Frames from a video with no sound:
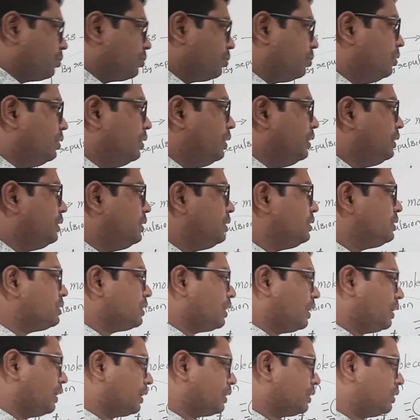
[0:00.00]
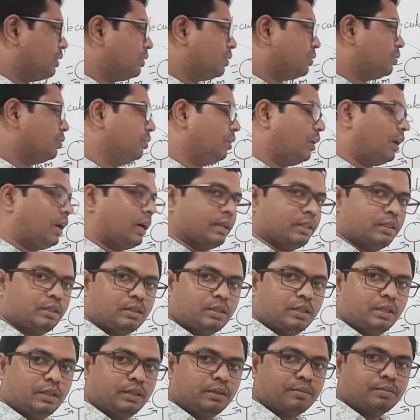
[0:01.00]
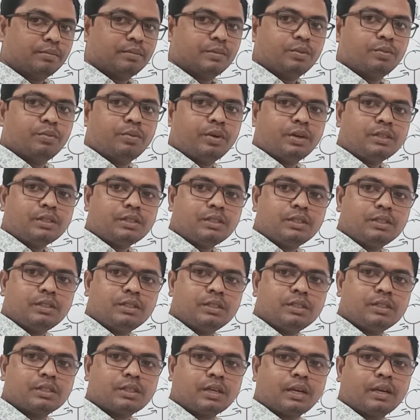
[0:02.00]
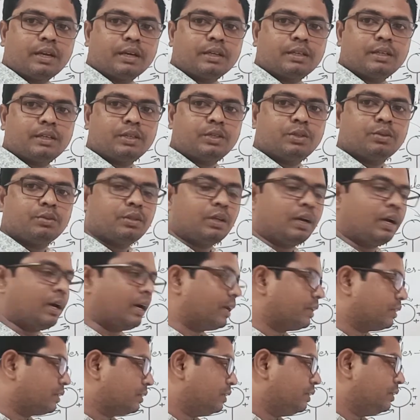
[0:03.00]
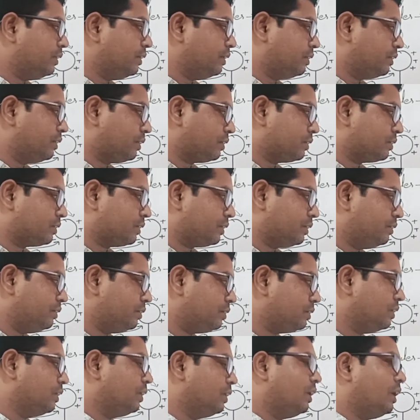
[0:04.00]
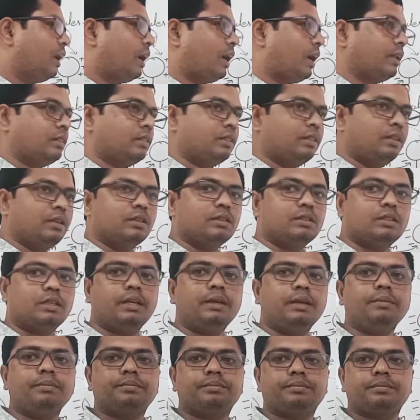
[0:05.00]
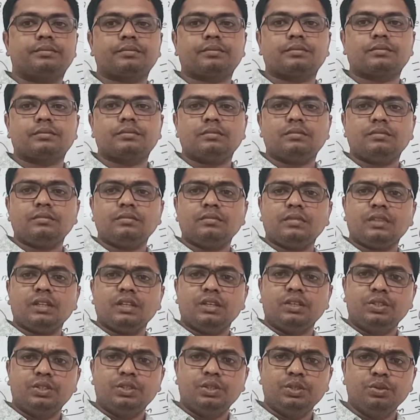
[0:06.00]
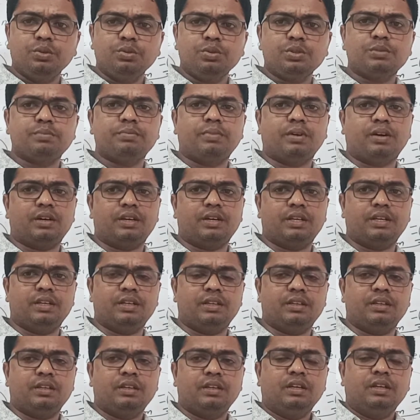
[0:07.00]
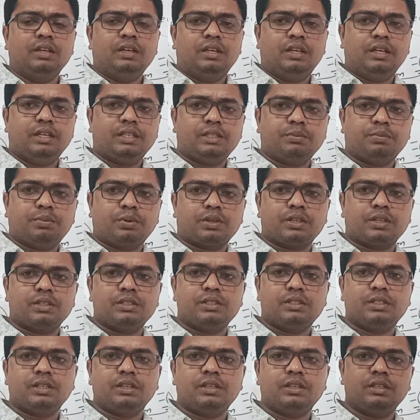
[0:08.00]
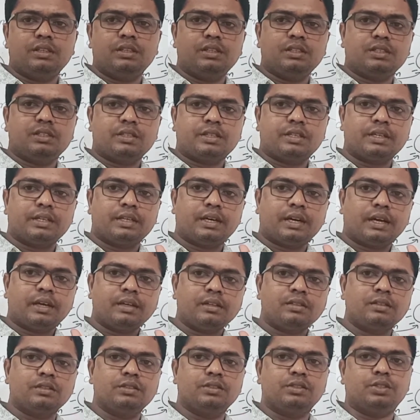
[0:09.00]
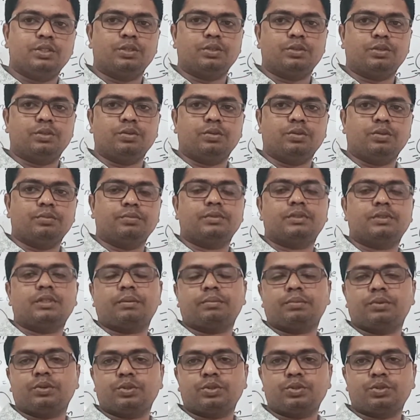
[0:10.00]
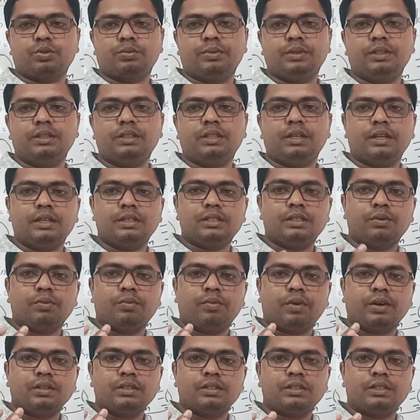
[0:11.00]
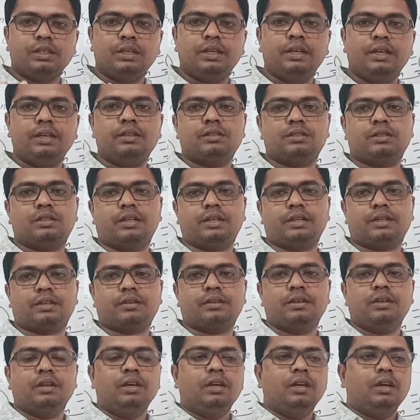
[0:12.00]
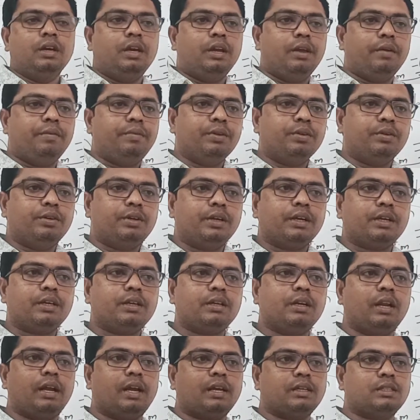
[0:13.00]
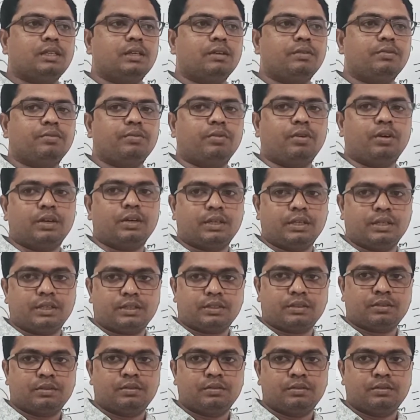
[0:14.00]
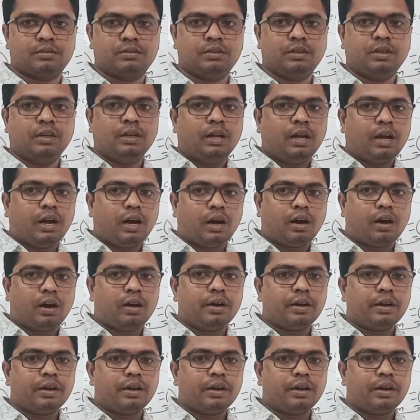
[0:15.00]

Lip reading: it is connected to earthing. Once it is connected to the earthing, in the sense earth is a huge body, its potential is treated as 0. Supposed to be there is a 1 C is there. If you take glass of water or